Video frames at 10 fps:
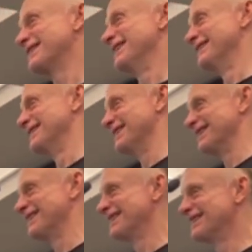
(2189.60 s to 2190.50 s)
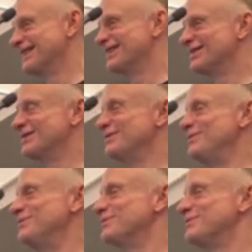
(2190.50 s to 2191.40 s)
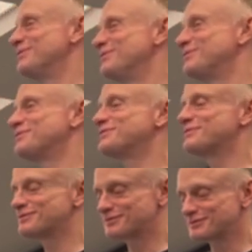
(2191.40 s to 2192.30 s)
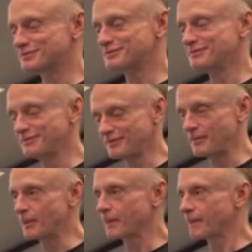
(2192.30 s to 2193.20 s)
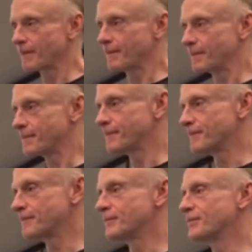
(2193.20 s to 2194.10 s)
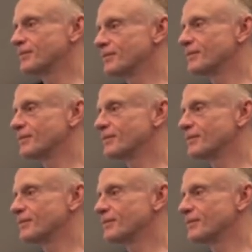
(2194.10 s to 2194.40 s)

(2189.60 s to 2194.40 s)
Yeah. Because. Most of my clients are LGBTQ.